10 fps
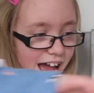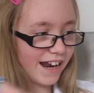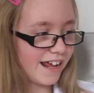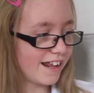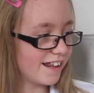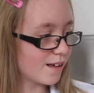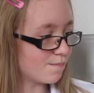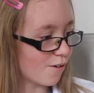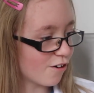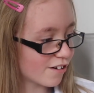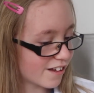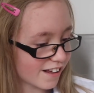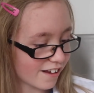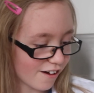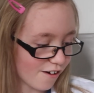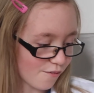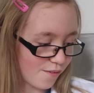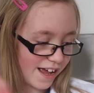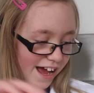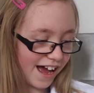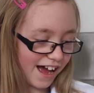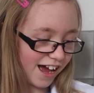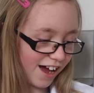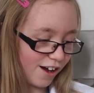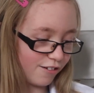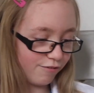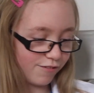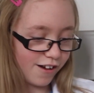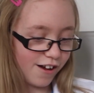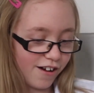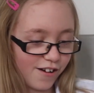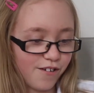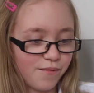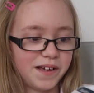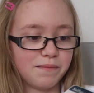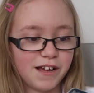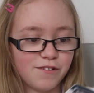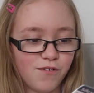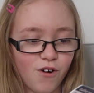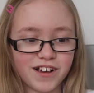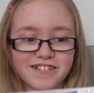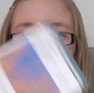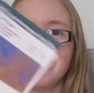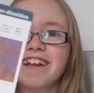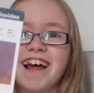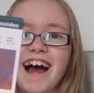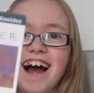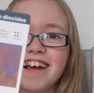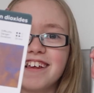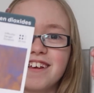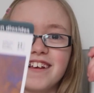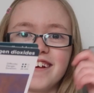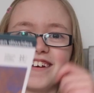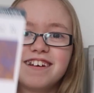and in this box we can make foxtail gas,